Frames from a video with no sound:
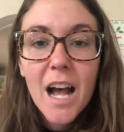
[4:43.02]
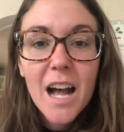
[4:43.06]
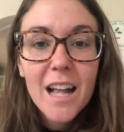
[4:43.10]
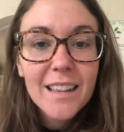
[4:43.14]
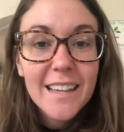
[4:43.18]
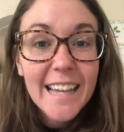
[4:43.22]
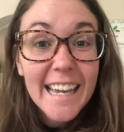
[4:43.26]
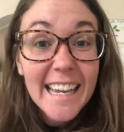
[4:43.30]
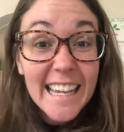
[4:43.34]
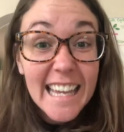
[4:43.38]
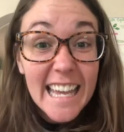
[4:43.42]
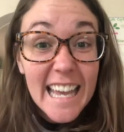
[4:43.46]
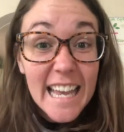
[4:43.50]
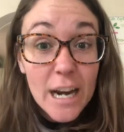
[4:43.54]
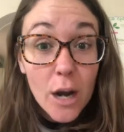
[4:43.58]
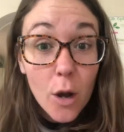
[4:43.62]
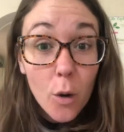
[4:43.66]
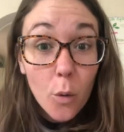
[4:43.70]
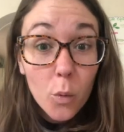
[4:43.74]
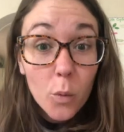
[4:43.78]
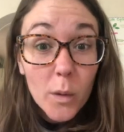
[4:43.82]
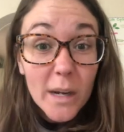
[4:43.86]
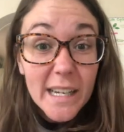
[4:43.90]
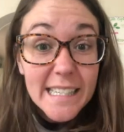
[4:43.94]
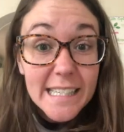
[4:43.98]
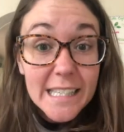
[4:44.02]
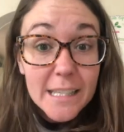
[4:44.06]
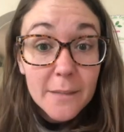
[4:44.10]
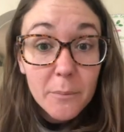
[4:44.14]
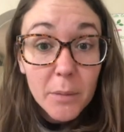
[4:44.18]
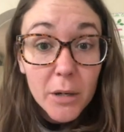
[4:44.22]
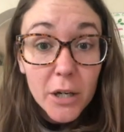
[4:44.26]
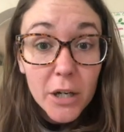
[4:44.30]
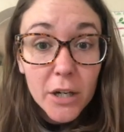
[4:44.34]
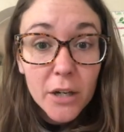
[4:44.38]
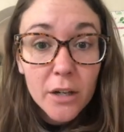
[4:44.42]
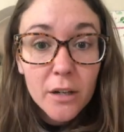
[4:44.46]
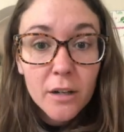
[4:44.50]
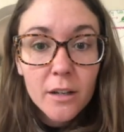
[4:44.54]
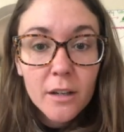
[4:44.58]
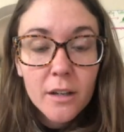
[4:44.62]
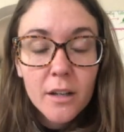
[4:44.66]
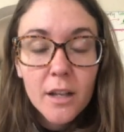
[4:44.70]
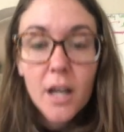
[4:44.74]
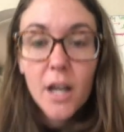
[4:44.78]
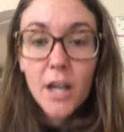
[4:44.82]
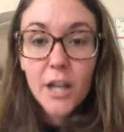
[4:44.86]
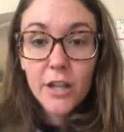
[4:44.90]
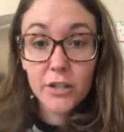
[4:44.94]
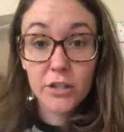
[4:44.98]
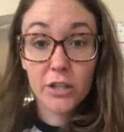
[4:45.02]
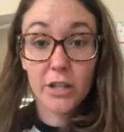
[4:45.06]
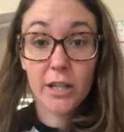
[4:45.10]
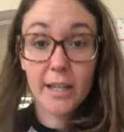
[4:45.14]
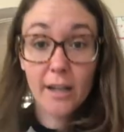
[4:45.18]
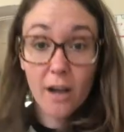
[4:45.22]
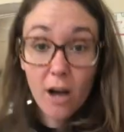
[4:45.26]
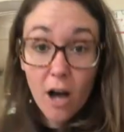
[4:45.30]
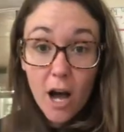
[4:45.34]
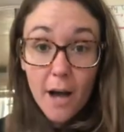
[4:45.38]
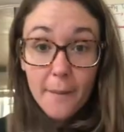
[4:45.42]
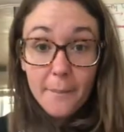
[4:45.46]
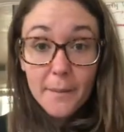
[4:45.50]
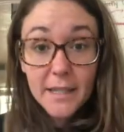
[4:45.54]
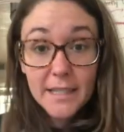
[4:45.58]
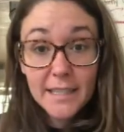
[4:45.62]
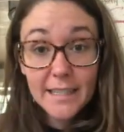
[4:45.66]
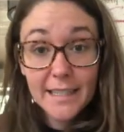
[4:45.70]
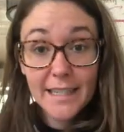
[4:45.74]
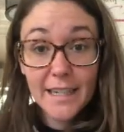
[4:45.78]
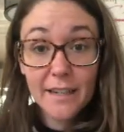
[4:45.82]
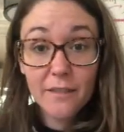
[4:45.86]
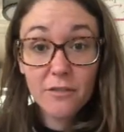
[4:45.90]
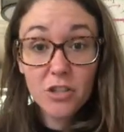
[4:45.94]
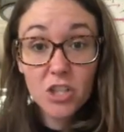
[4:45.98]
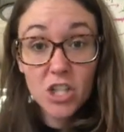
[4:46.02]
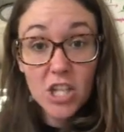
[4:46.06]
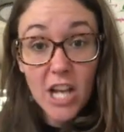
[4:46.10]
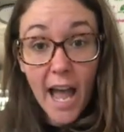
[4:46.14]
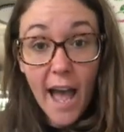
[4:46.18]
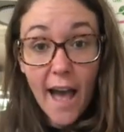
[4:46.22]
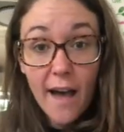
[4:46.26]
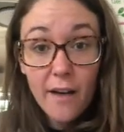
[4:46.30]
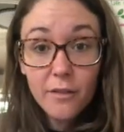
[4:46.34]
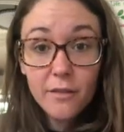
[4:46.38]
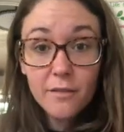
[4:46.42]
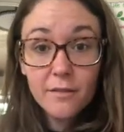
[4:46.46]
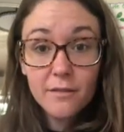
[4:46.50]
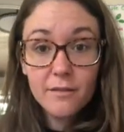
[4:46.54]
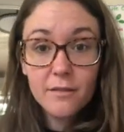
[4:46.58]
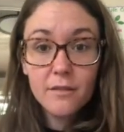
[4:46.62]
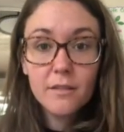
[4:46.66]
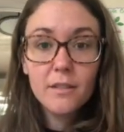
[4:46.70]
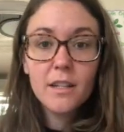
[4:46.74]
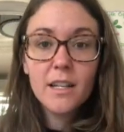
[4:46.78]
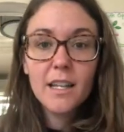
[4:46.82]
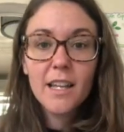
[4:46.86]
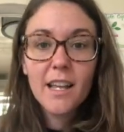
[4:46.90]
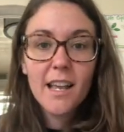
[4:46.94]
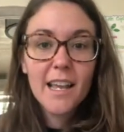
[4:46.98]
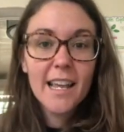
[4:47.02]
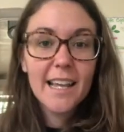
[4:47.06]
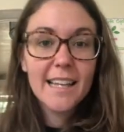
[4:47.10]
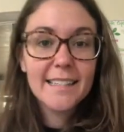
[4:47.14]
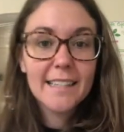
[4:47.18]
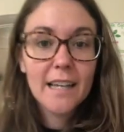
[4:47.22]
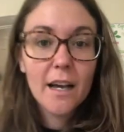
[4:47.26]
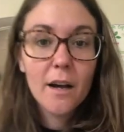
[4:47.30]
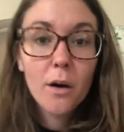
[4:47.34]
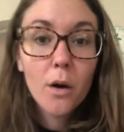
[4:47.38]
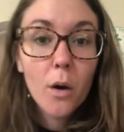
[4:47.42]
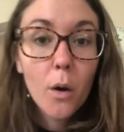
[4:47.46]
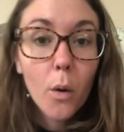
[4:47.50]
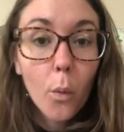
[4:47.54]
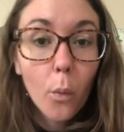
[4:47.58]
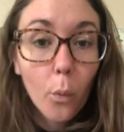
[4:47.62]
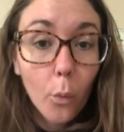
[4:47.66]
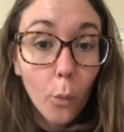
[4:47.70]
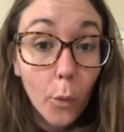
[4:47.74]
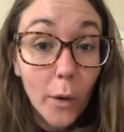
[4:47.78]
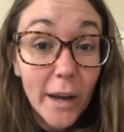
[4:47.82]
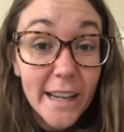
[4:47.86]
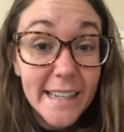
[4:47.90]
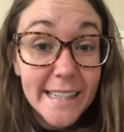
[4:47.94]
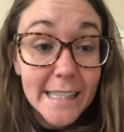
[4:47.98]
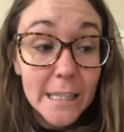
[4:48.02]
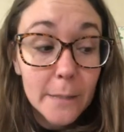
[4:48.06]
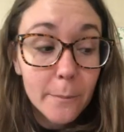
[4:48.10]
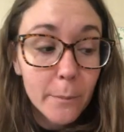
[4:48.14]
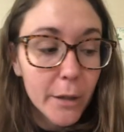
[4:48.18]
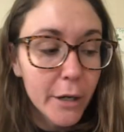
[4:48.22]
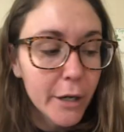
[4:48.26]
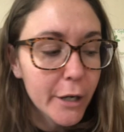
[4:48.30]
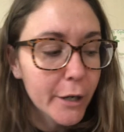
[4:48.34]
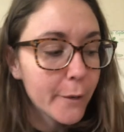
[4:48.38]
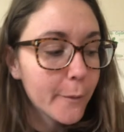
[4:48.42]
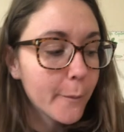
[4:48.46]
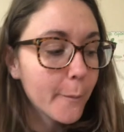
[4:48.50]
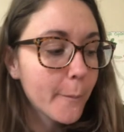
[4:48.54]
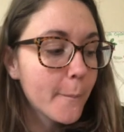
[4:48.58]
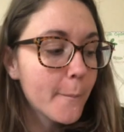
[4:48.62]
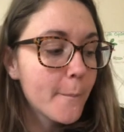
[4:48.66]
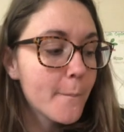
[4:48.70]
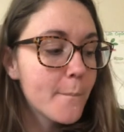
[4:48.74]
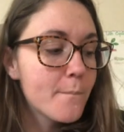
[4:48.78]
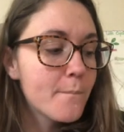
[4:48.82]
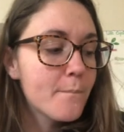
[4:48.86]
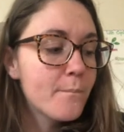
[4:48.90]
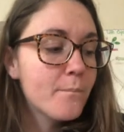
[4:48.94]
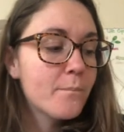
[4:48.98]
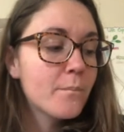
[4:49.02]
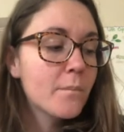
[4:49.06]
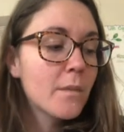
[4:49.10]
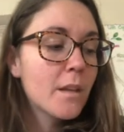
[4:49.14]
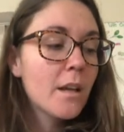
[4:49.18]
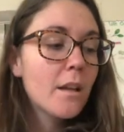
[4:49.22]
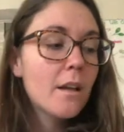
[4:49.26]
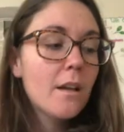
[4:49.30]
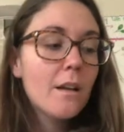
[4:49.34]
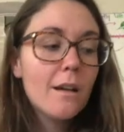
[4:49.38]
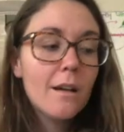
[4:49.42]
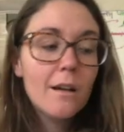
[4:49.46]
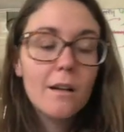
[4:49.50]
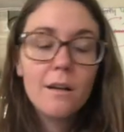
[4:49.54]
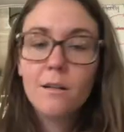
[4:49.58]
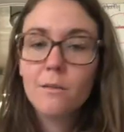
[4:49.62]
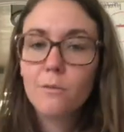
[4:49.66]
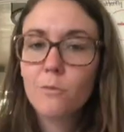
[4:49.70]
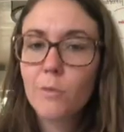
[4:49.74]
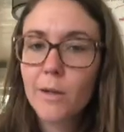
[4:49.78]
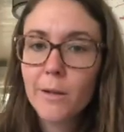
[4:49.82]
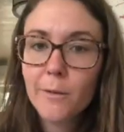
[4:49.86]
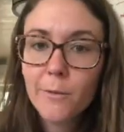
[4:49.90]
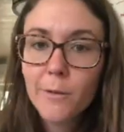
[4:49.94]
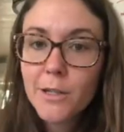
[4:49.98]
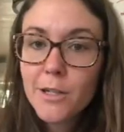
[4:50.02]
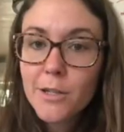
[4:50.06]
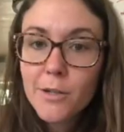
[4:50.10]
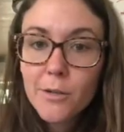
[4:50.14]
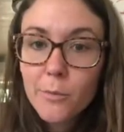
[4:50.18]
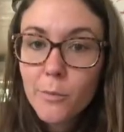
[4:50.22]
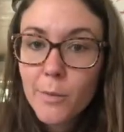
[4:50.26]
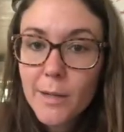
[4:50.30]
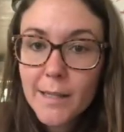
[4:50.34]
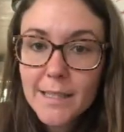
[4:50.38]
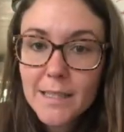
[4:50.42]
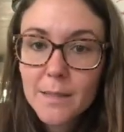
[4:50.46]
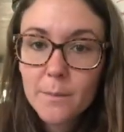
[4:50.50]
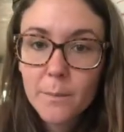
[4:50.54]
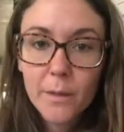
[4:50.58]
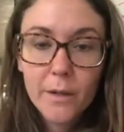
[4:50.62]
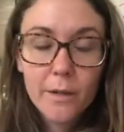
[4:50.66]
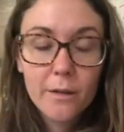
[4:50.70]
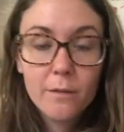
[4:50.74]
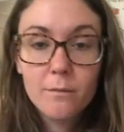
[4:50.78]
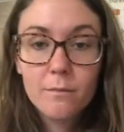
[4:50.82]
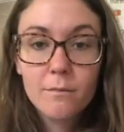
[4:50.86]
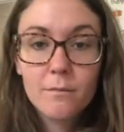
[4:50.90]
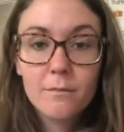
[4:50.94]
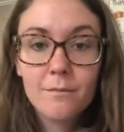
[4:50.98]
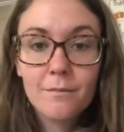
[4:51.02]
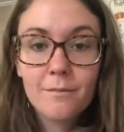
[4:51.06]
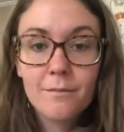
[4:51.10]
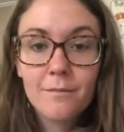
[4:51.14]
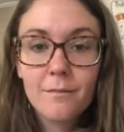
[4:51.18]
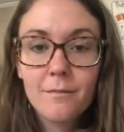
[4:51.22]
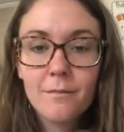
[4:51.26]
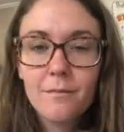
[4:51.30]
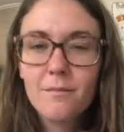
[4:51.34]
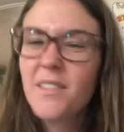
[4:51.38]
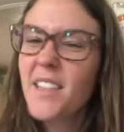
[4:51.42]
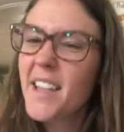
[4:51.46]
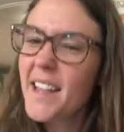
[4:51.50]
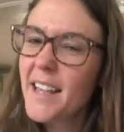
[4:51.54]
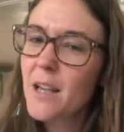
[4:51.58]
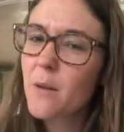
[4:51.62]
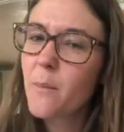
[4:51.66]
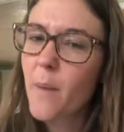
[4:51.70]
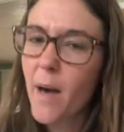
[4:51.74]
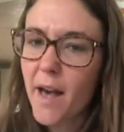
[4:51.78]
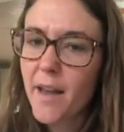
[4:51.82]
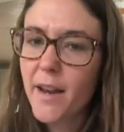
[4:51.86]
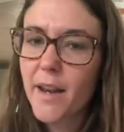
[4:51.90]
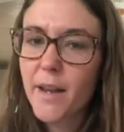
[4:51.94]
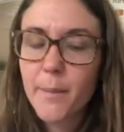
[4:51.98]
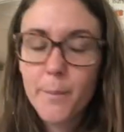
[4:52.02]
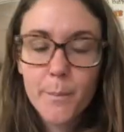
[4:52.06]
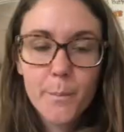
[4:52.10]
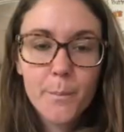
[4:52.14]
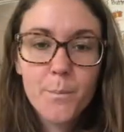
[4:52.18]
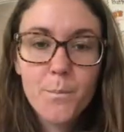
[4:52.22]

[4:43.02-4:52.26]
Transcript: like in a whisper. So the opposite of shout is a whisper. When would you whisper? Think about it.